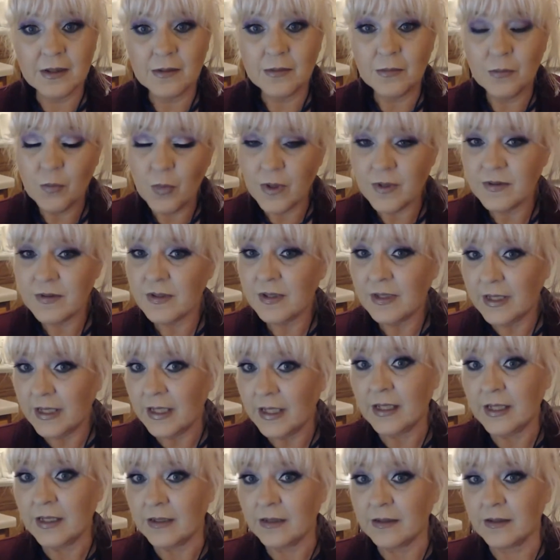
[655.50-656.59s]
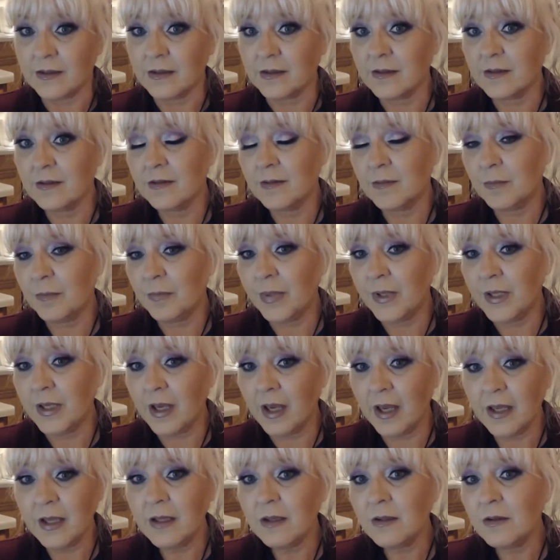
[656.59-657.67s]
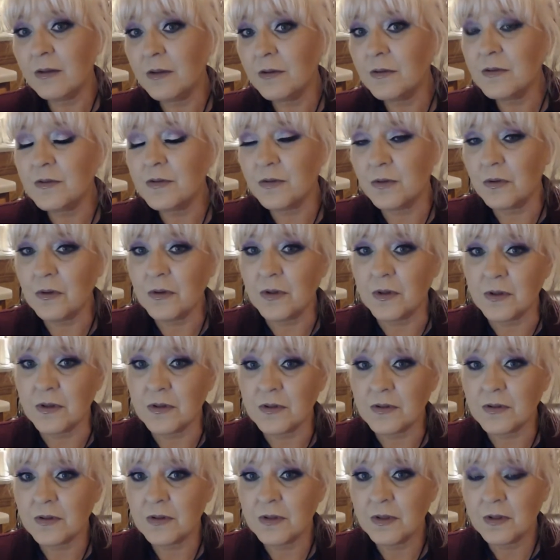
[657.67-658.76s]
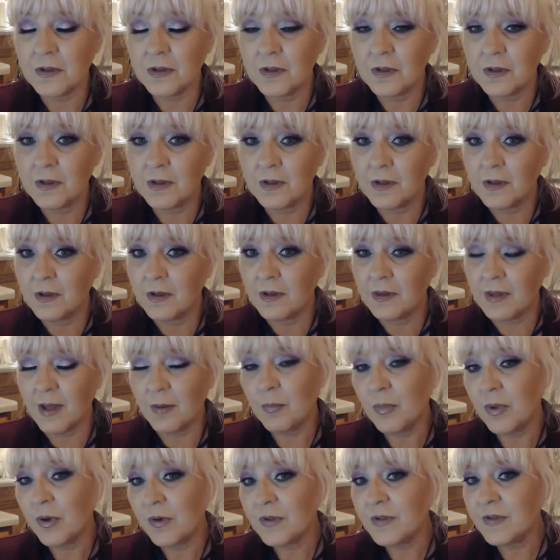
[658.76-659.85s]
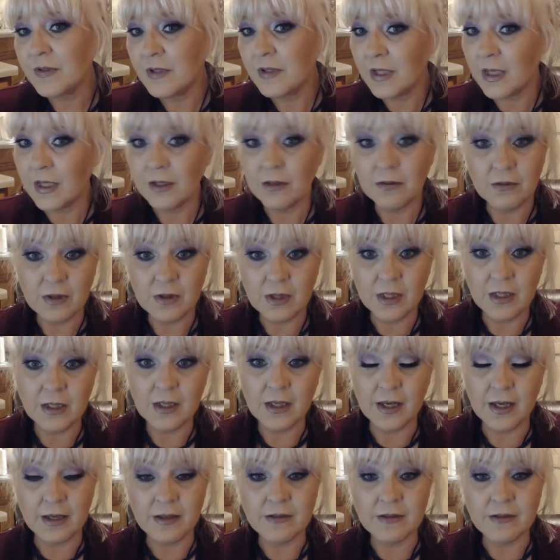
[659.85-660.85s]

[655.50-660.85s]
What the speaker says: once again, behind closed doors, that person that you think has